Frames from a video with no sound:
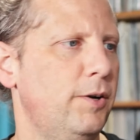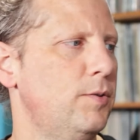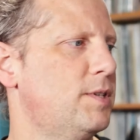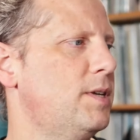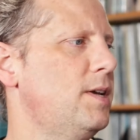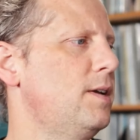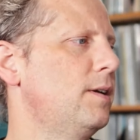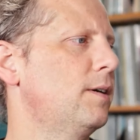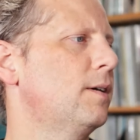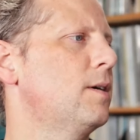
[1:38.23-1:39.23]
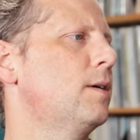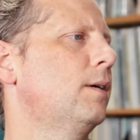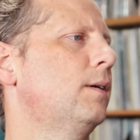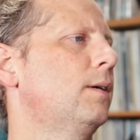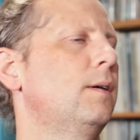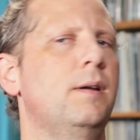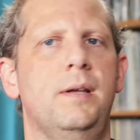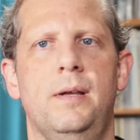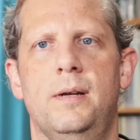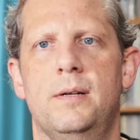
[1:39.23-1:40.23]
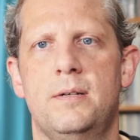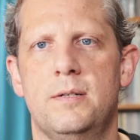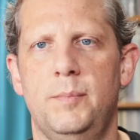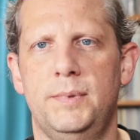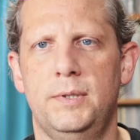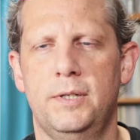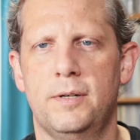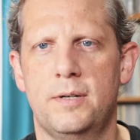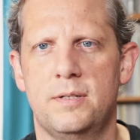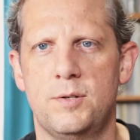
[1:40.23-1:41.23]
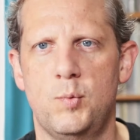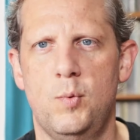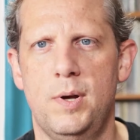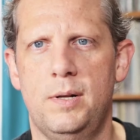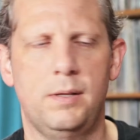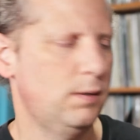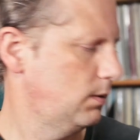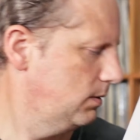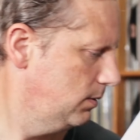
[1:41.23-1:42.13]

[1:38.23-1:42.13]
notes here and some lyrics as well,